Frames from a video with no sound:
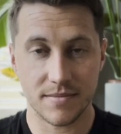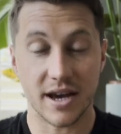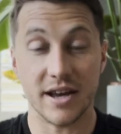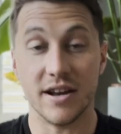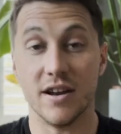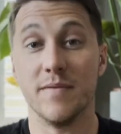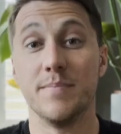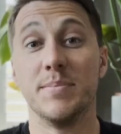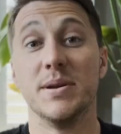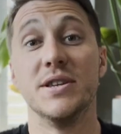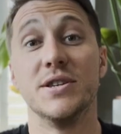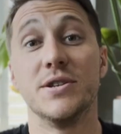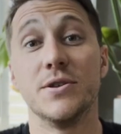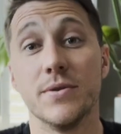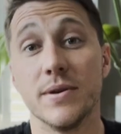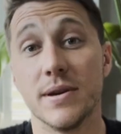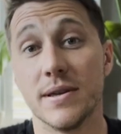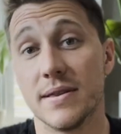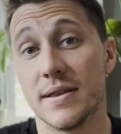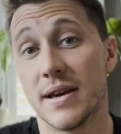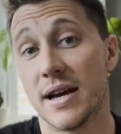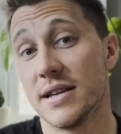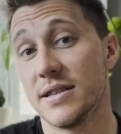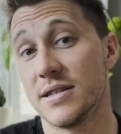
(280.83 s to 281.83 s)
And I've been
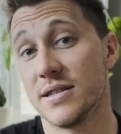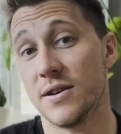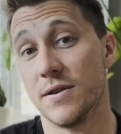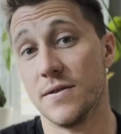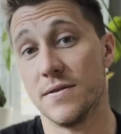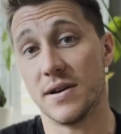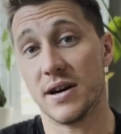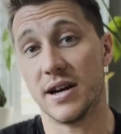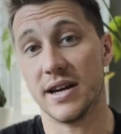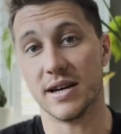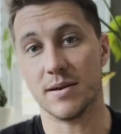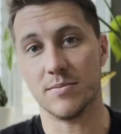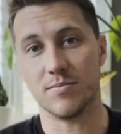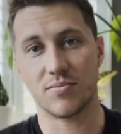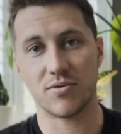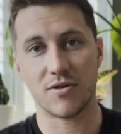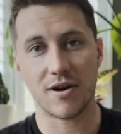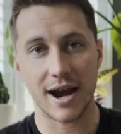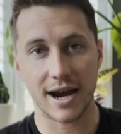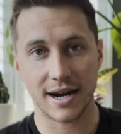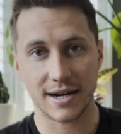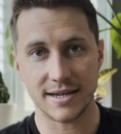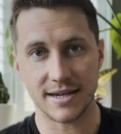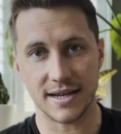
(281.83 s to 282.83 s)
doing that so that I can
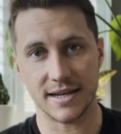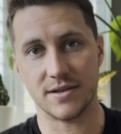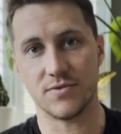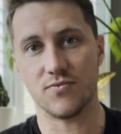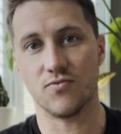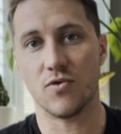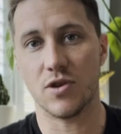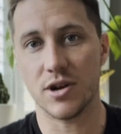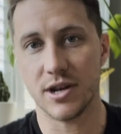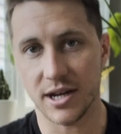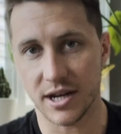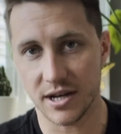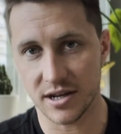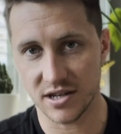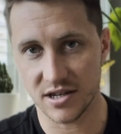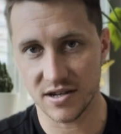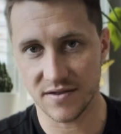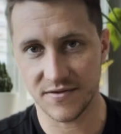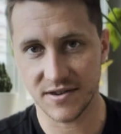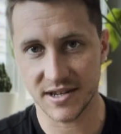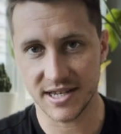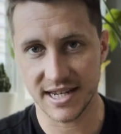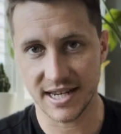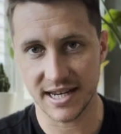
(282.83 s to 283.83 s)
practice running under
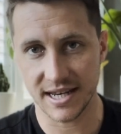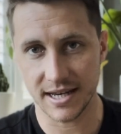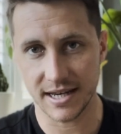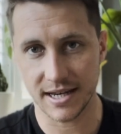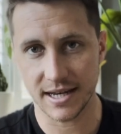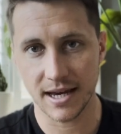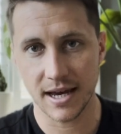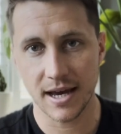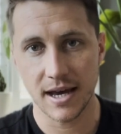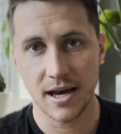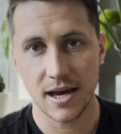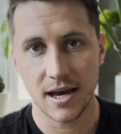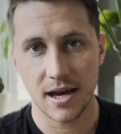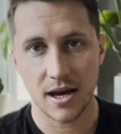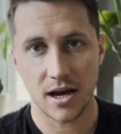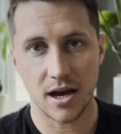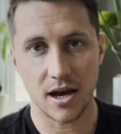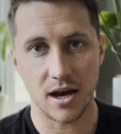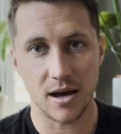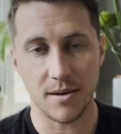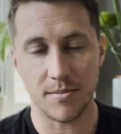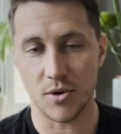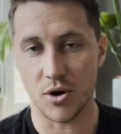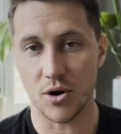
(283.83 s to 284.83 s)
fatigue
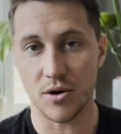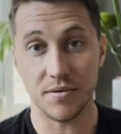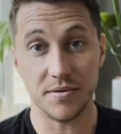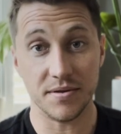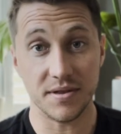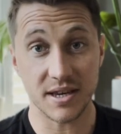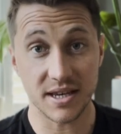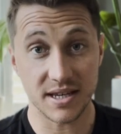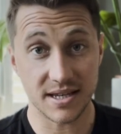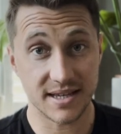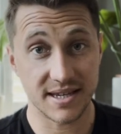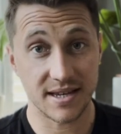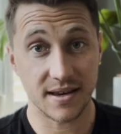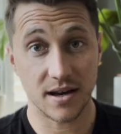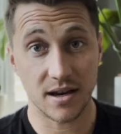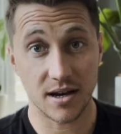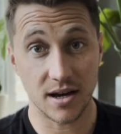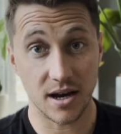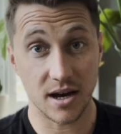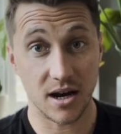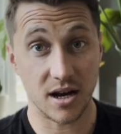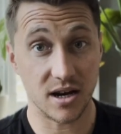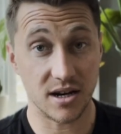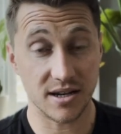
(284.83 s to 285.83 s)
on these
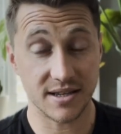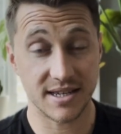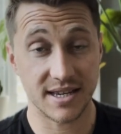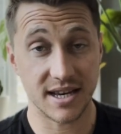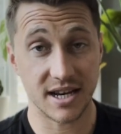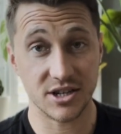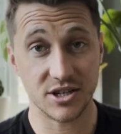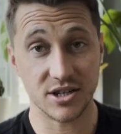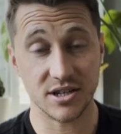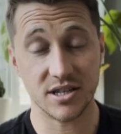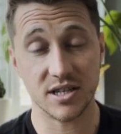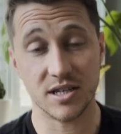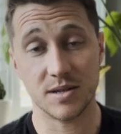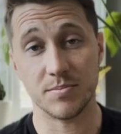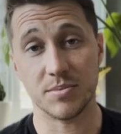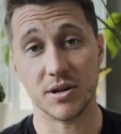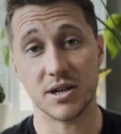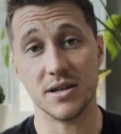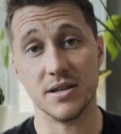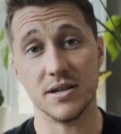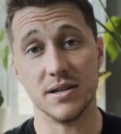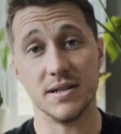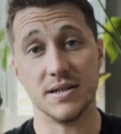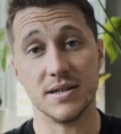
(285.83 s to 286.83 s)
hard sessions,
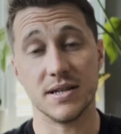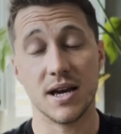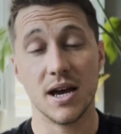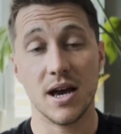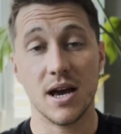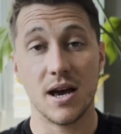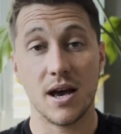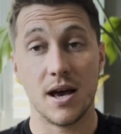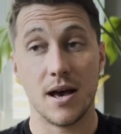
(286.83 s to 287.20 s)
because